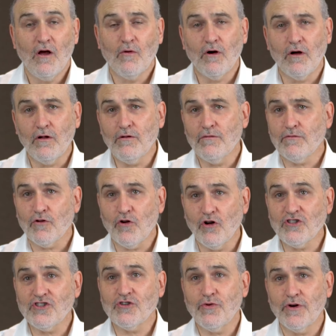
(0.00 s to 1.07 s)
Well,
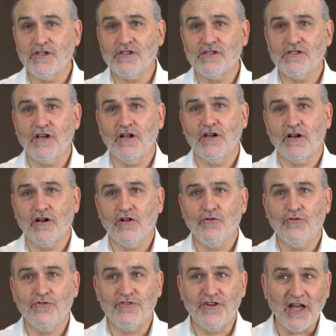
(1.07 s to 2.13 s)
consequences can
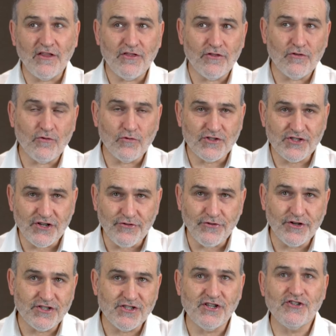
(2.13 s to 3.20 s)
include death or
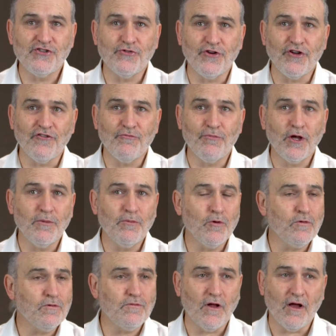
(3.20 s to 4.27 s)
serious injury of
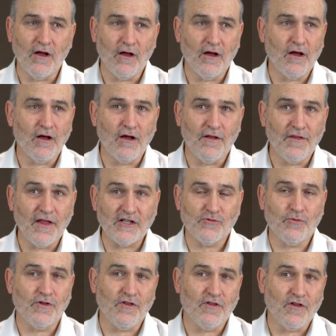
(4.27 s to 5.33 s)
people, and
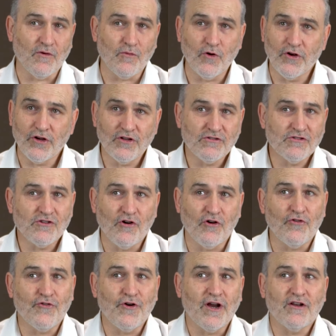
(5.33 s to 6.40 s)
that's whether they're workers,
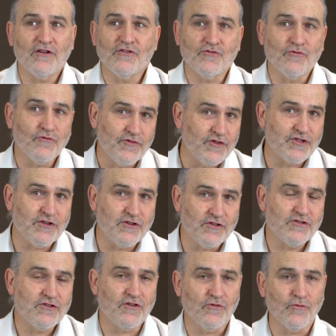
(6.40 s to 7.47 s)
contractors, or
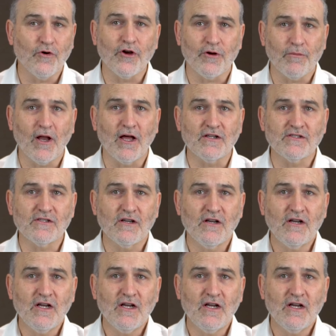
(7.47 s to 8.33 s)
visitors to the workplace.